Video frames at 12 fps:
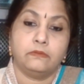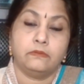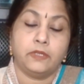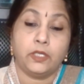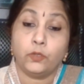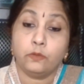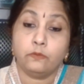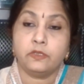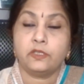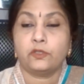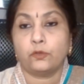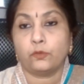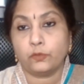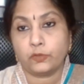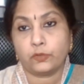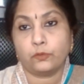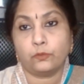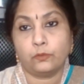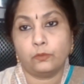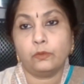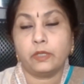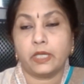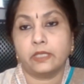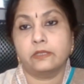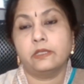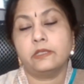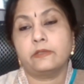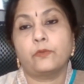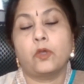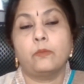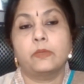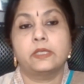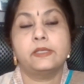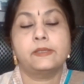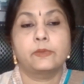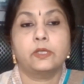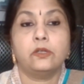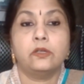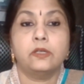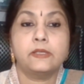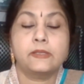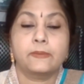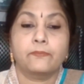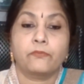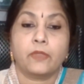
the universe chose to look in this form is because